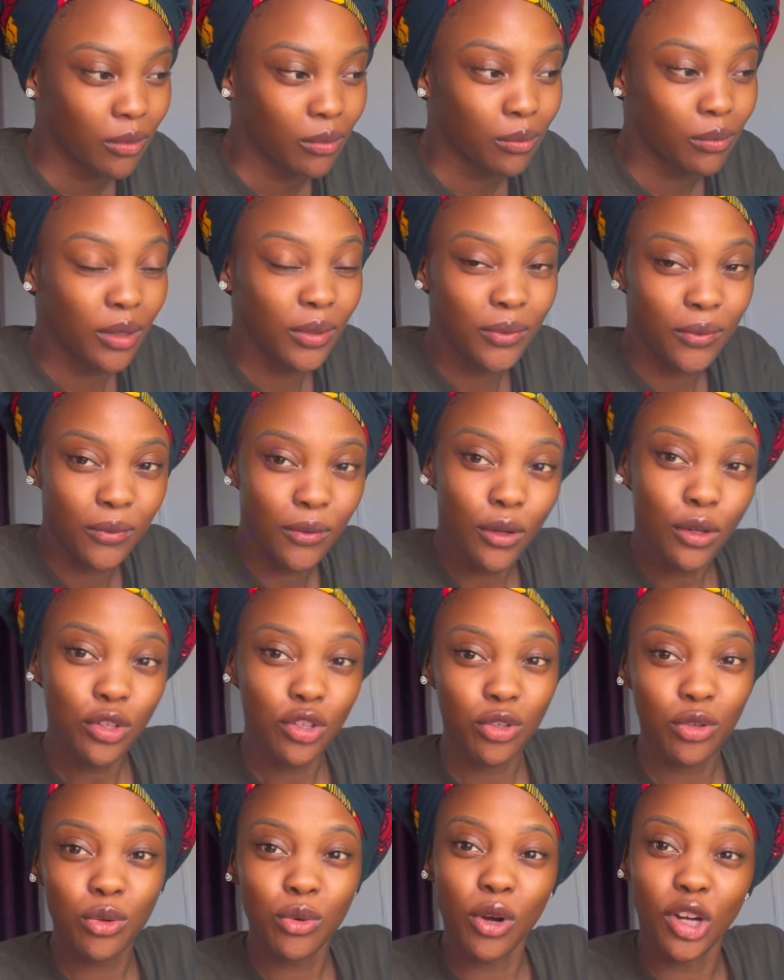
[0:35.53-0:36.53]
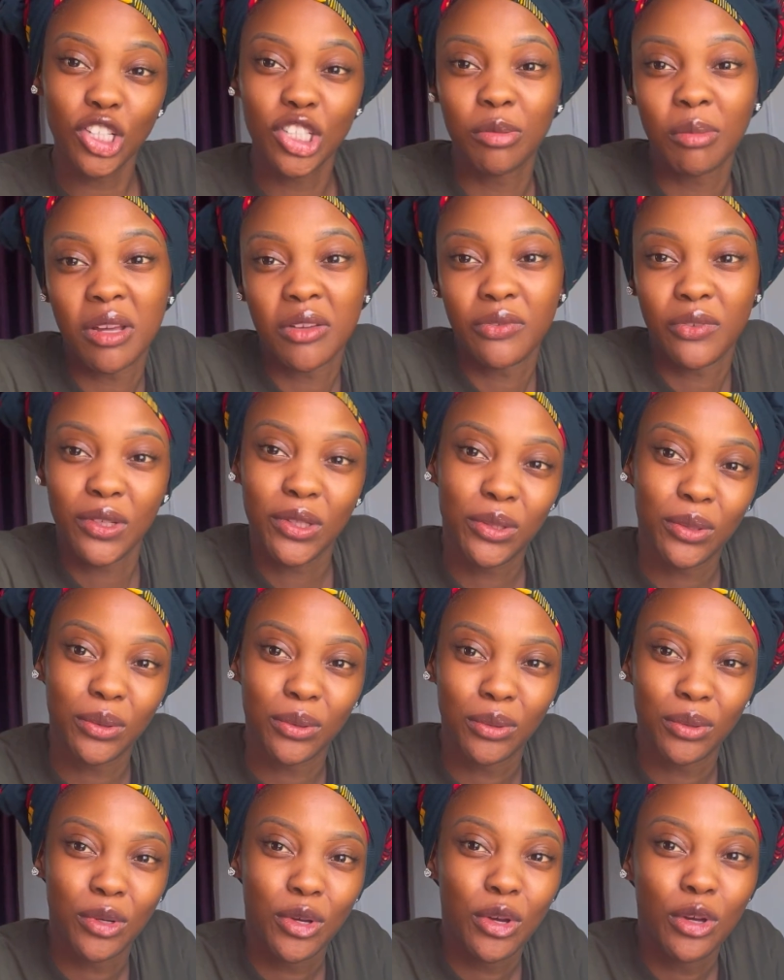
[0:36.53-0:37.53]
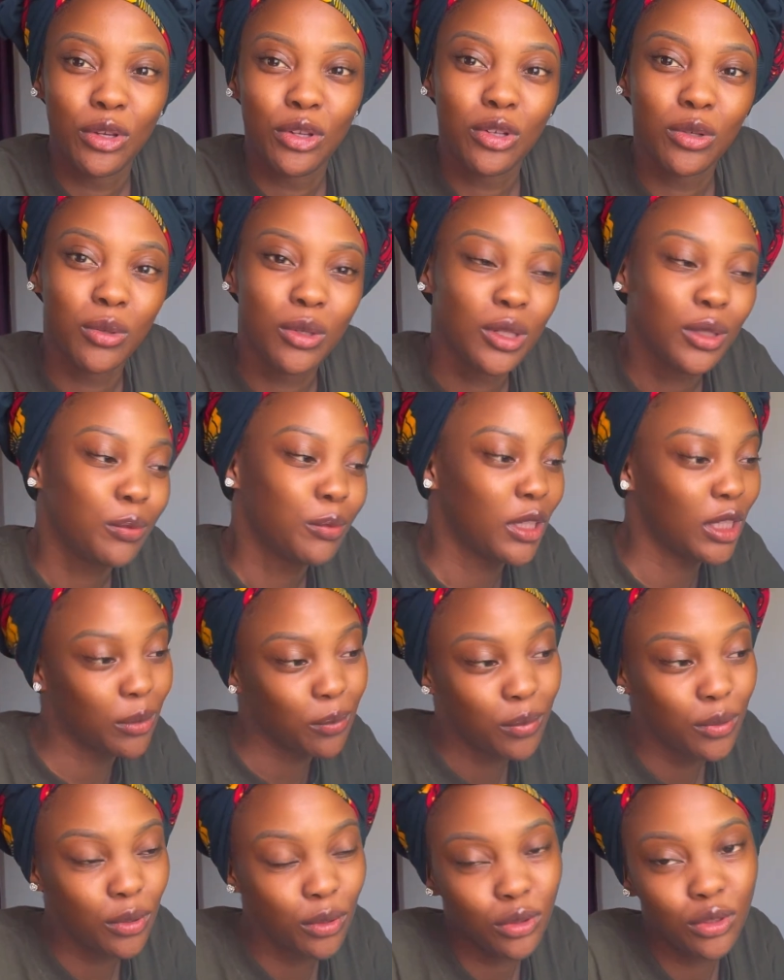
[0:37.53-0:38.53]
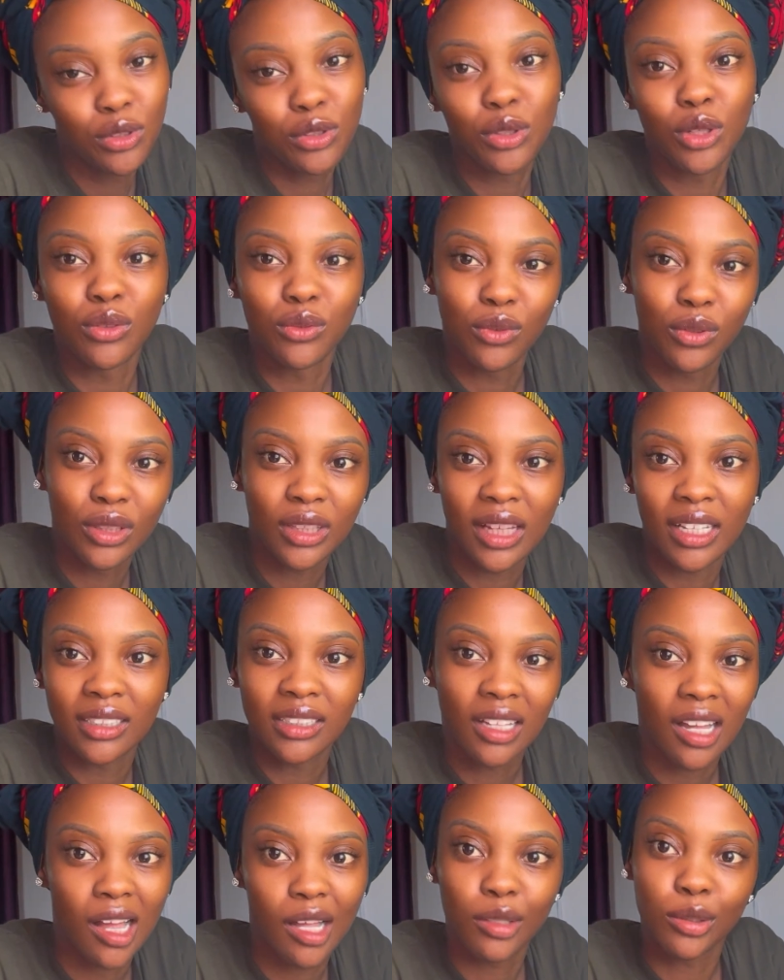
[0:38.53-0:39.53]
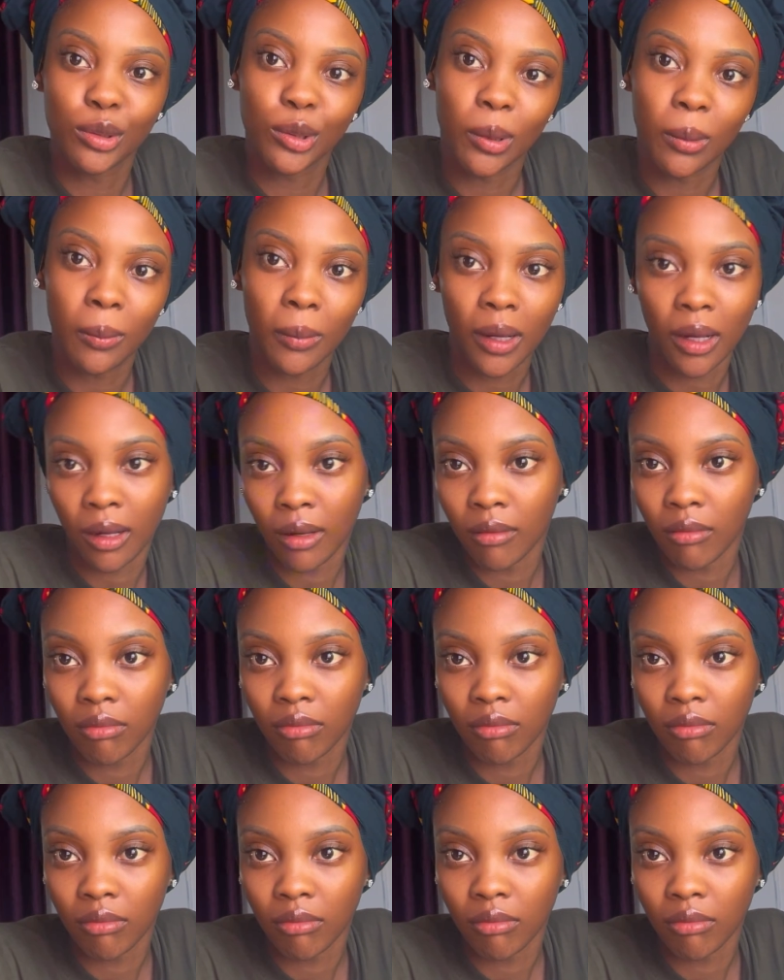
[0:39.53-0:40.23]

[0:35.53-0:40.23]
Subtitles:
Before you watch my video, you will impute your voters card number.